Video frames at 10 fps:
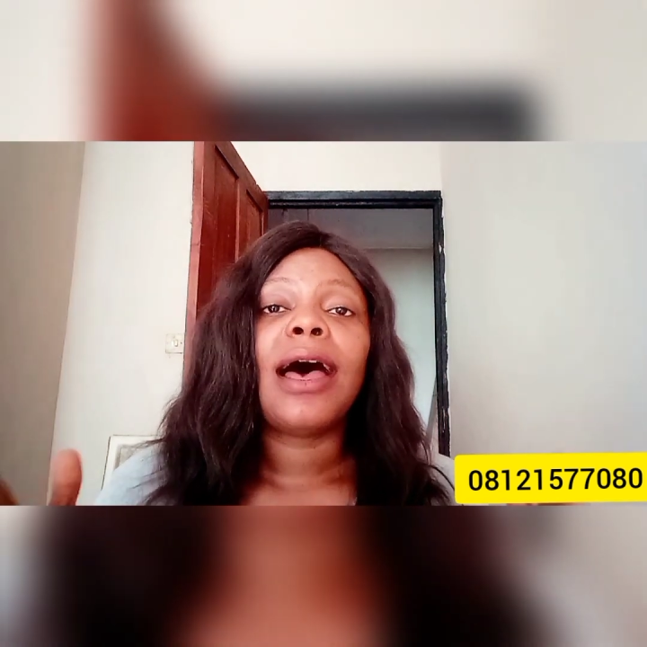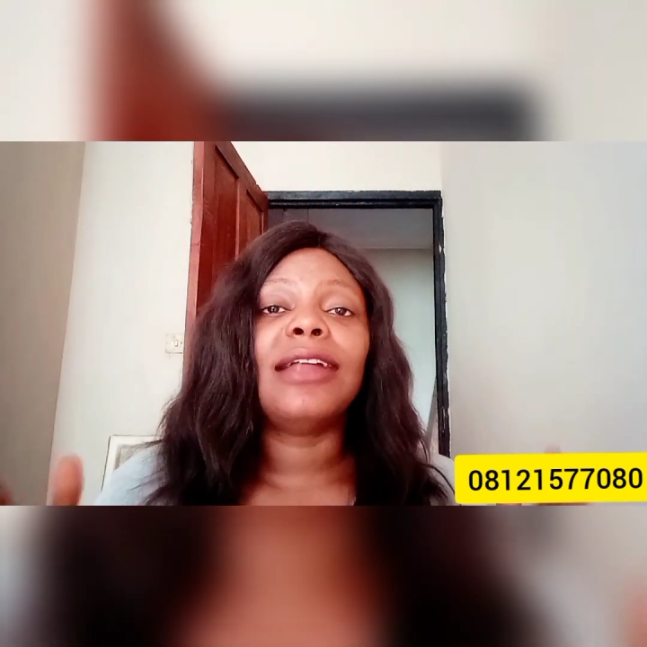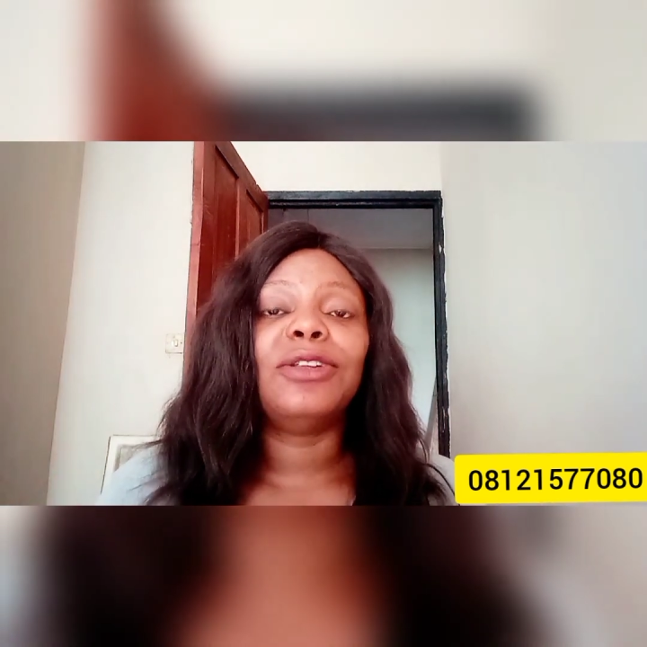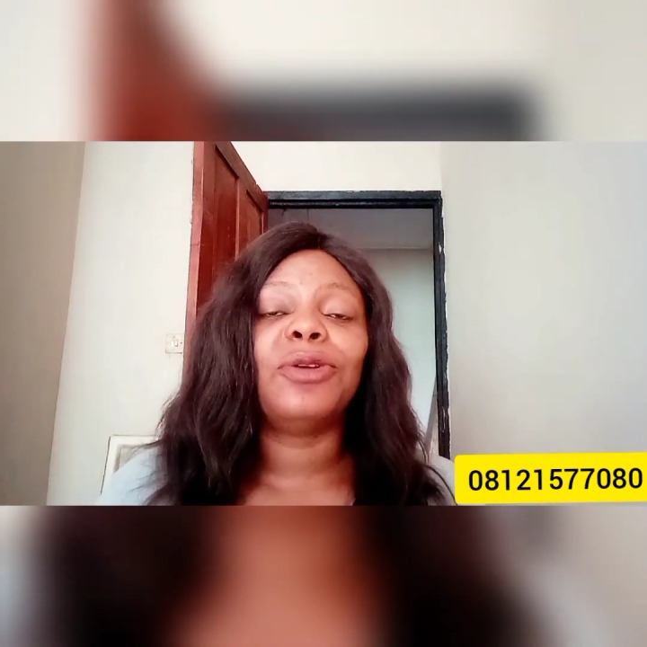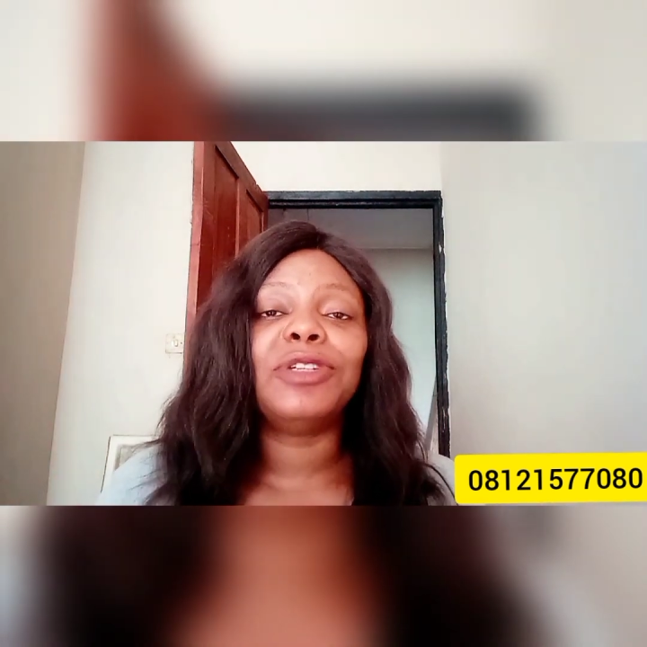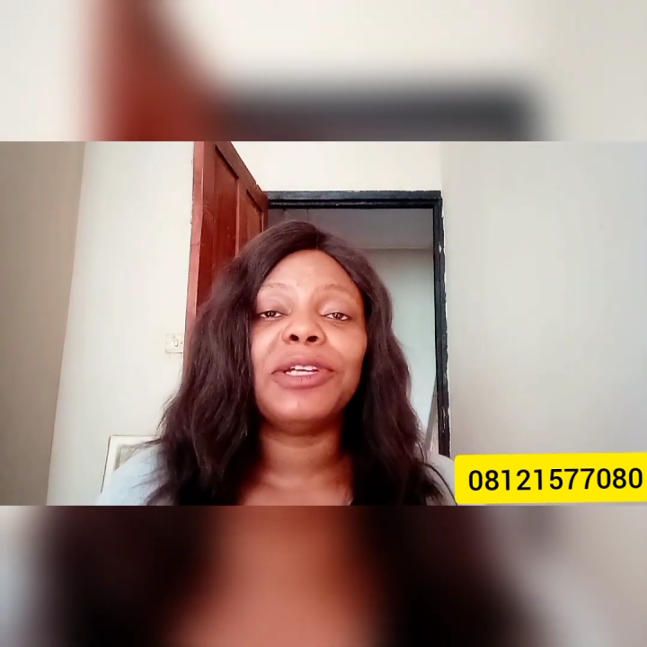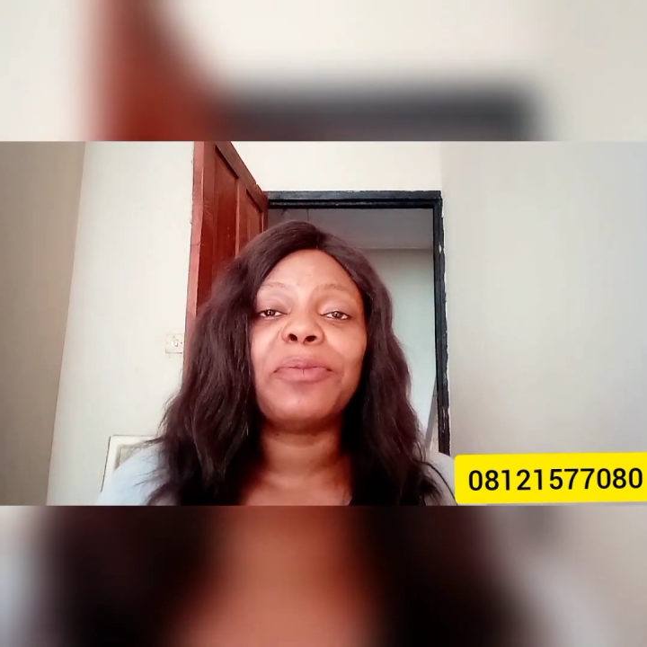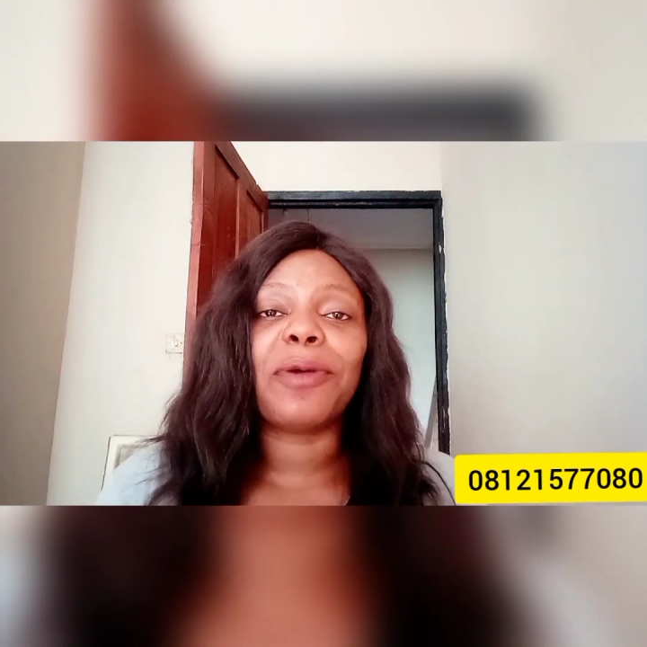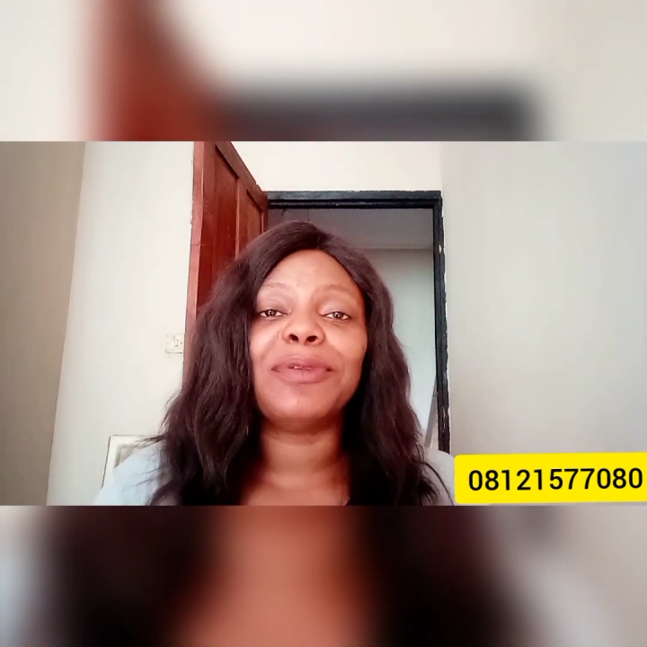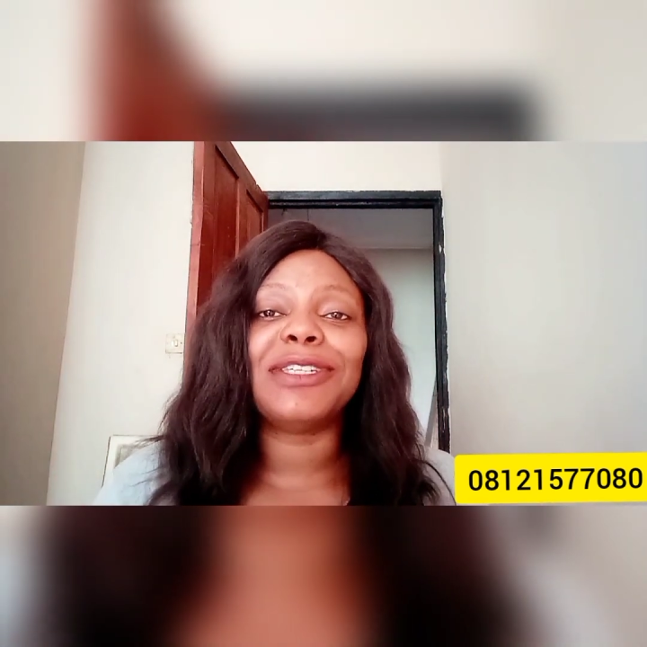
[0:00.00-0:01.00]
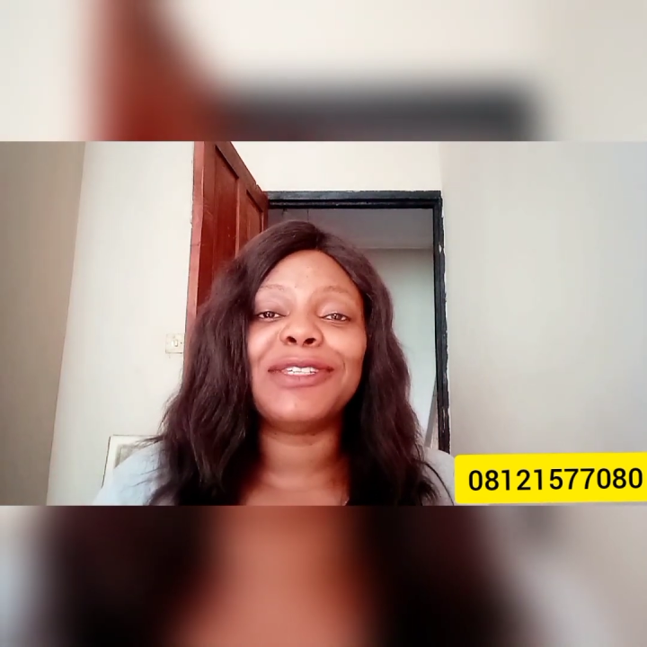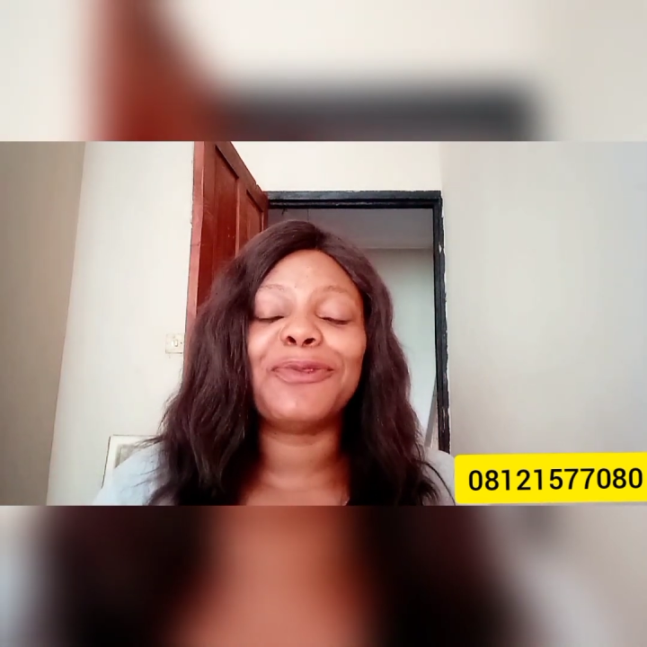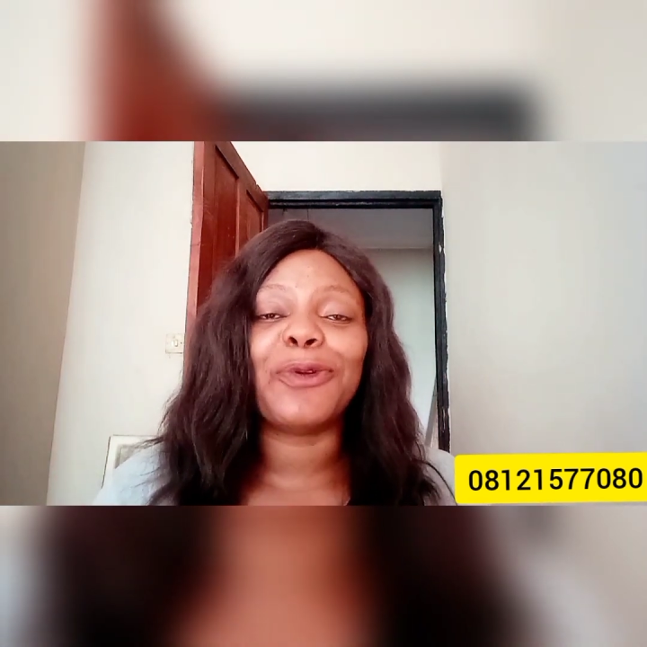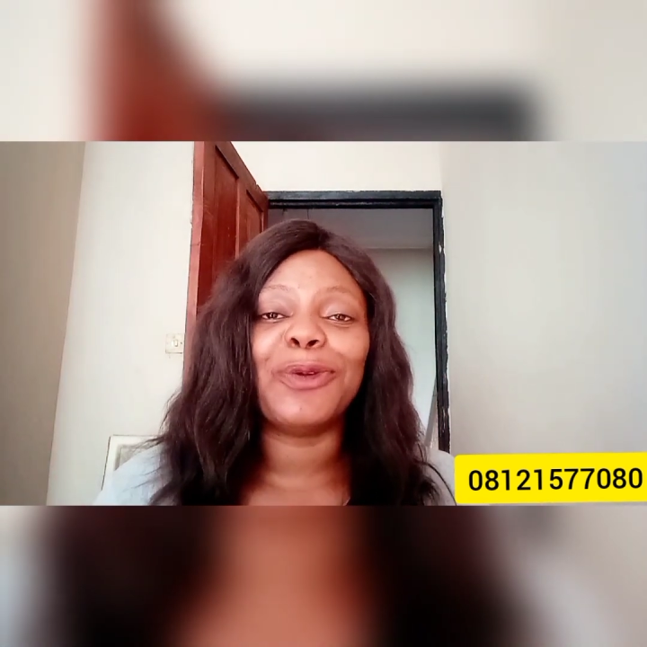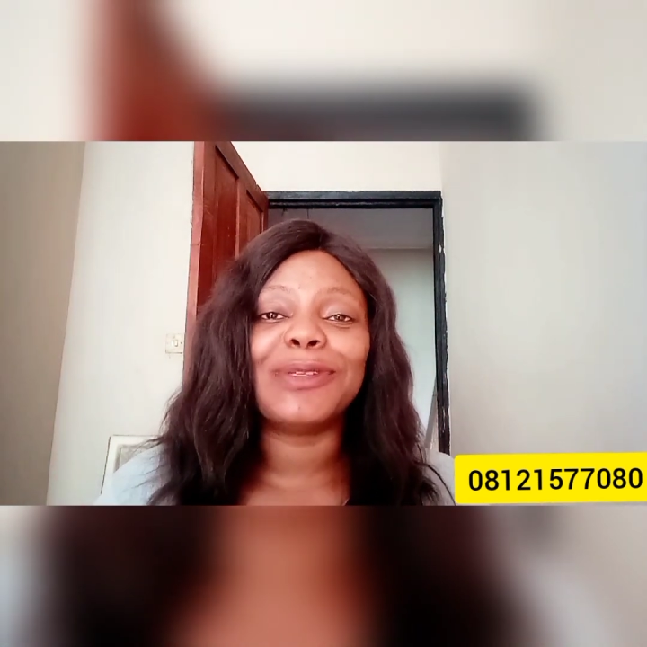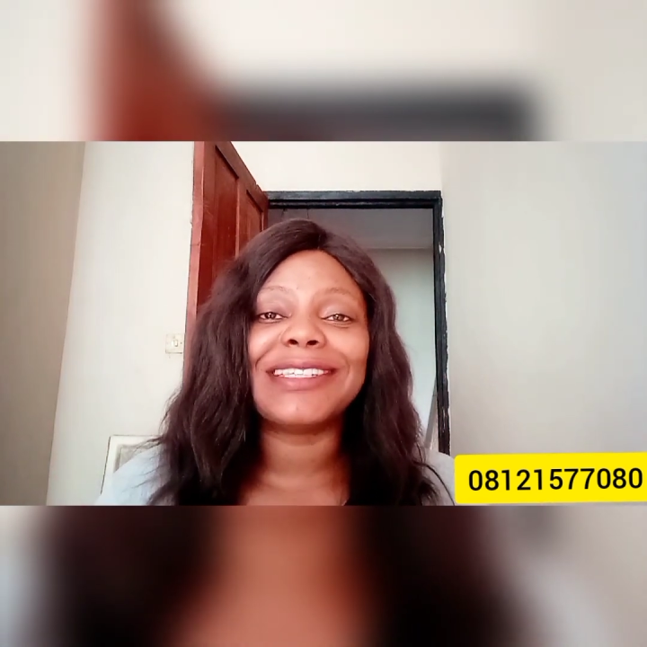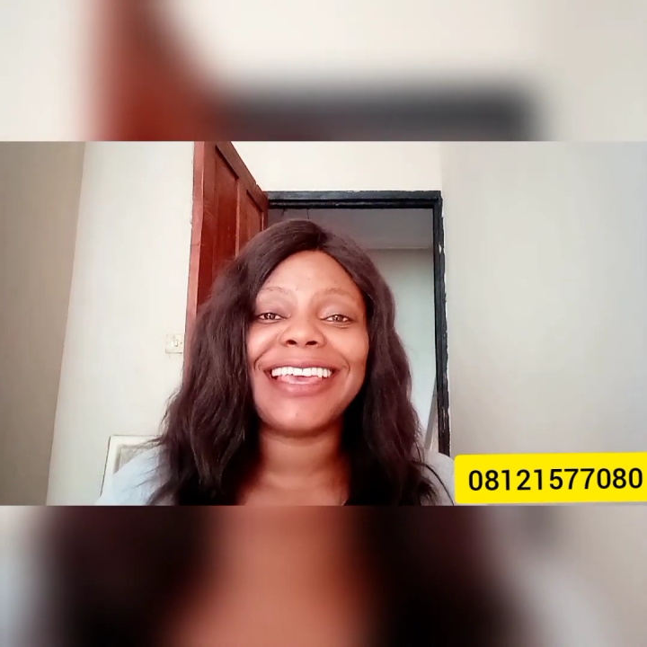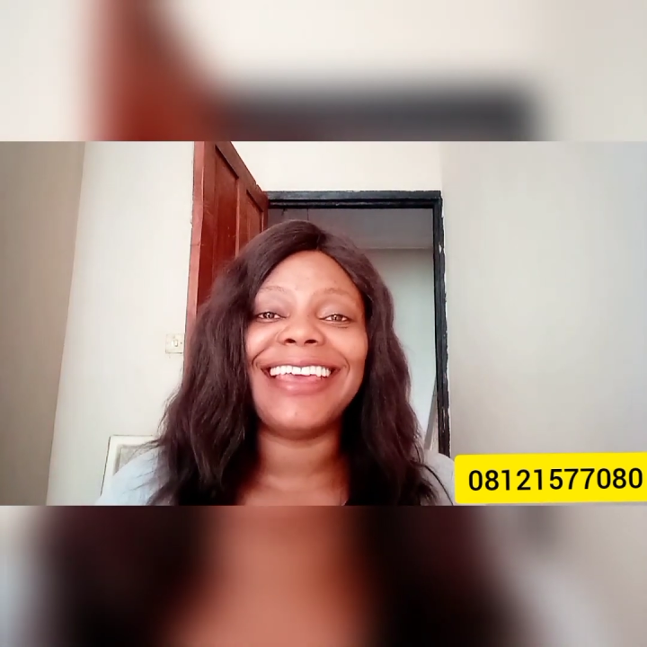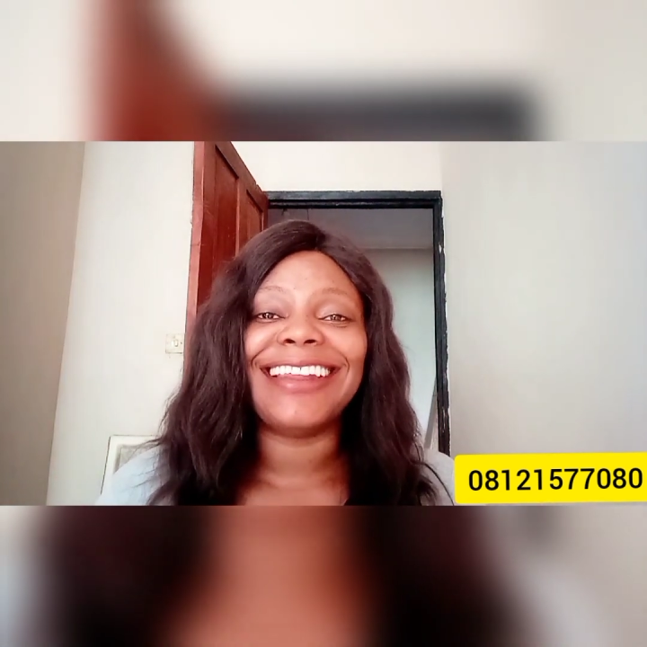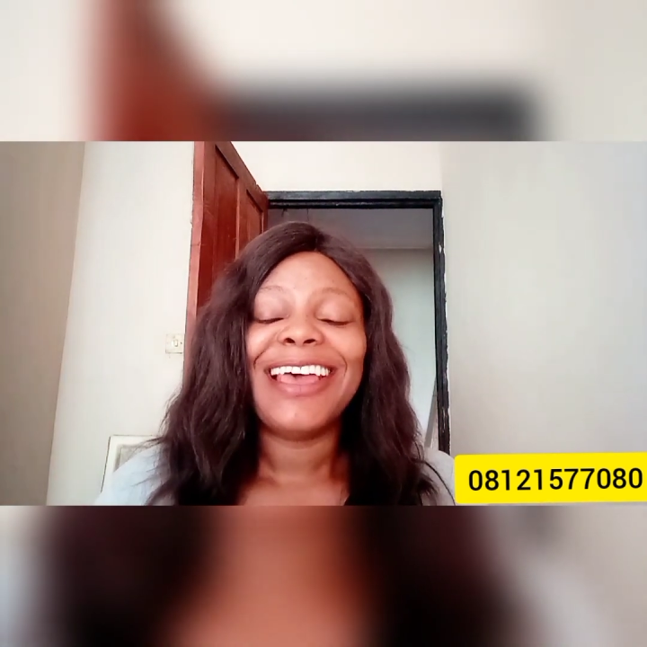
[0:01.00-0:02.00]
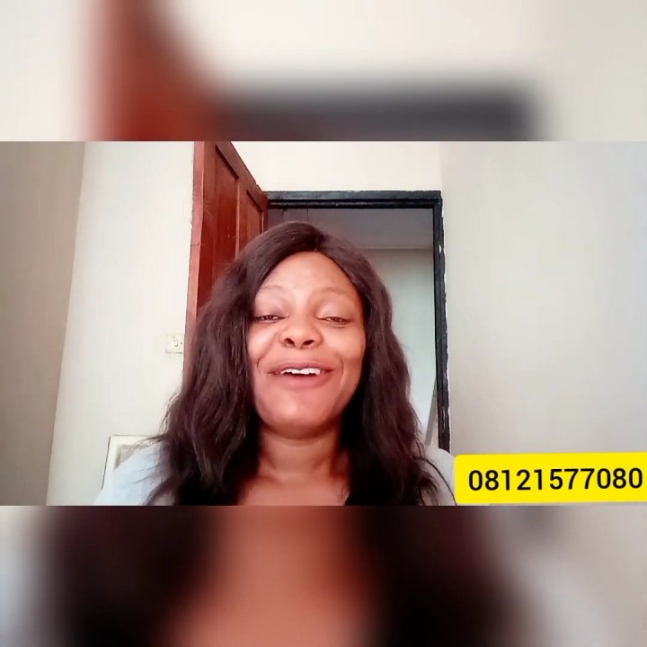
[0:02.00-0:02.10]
and nourishing properties for your skin.